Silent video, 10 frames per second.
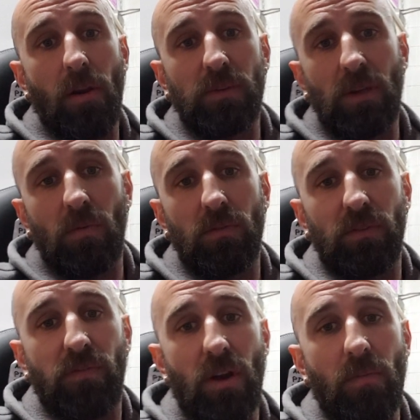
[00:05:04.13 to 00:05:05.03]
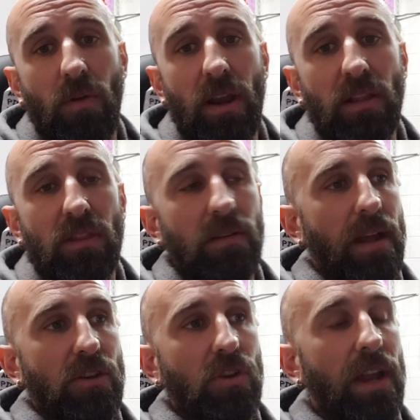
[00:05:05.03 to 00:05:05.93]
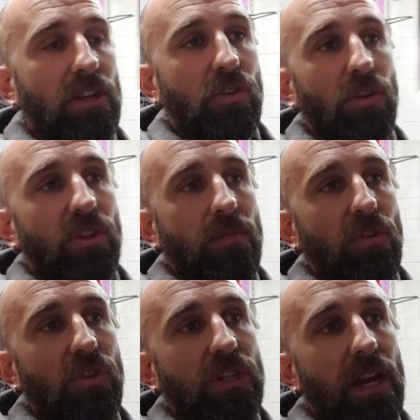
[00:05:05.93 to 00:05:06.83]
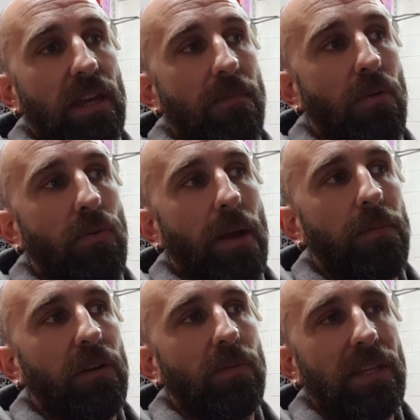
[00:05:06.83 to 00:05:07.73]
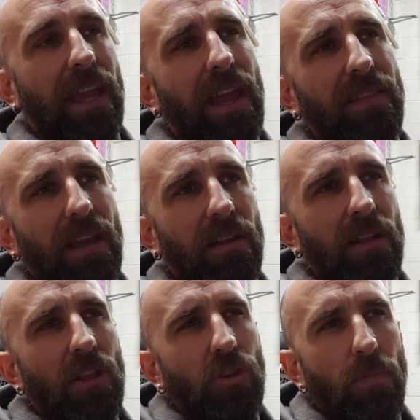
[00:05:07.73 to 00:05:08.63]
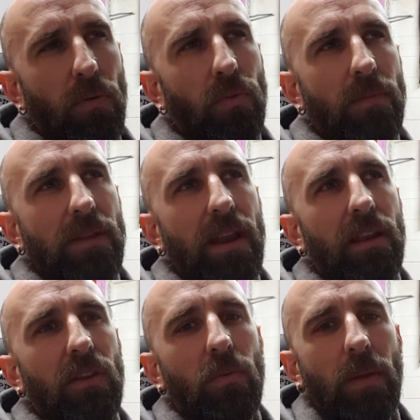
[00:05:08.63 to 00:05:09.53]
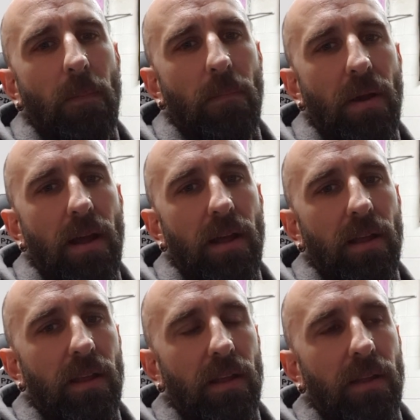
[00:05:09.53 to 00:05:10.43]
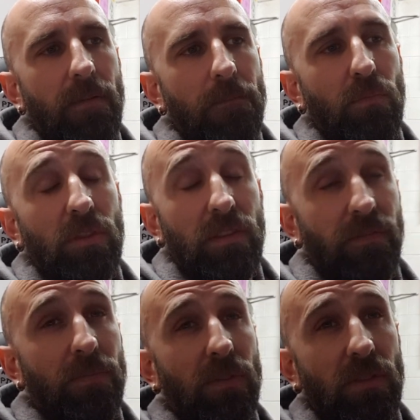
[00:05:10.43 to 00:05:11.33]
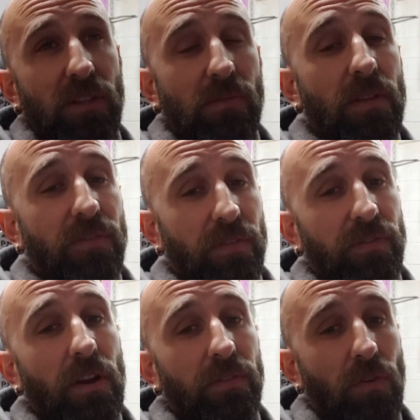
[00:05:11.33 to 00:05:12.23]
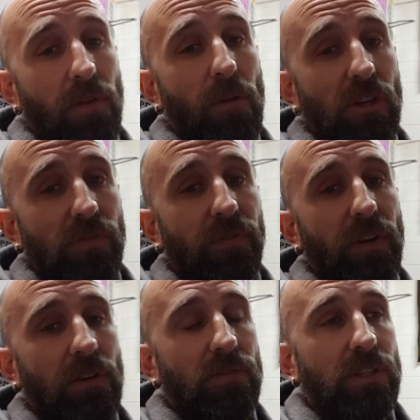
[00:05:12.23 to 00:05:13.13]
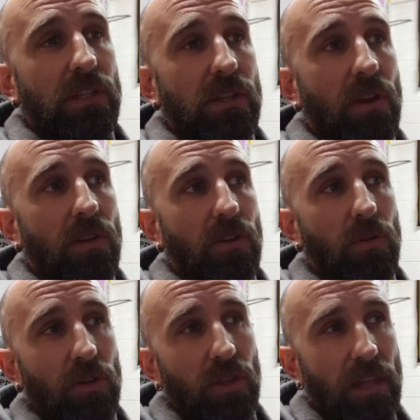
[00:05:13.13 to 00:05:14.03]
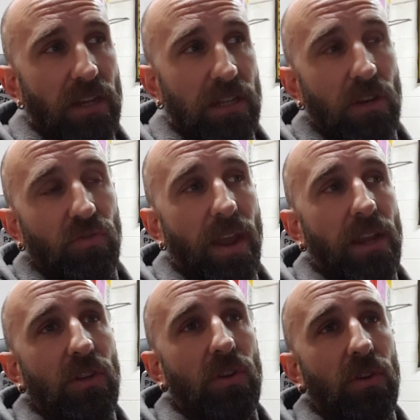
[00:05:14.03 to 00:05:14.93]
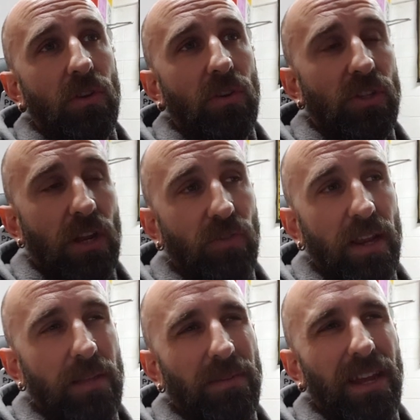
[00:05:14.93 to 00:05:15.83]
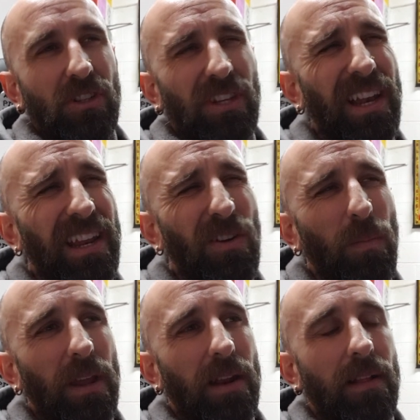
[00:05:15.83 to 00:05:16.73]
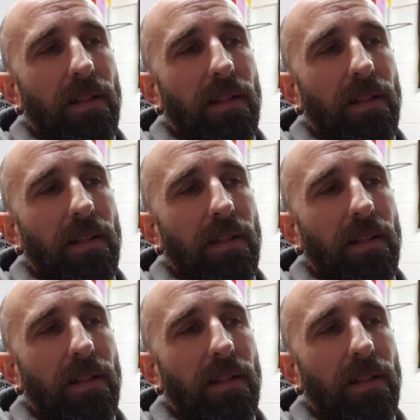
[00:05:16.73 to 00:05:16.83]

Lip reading: up someone is vibrating, and you latch onto them, you start getting pulled up a little bit. Yeah, you pull them down a little bit, but this is as far as vibrational frequencies go. They start dragging you. You start dragging them down just a little bit,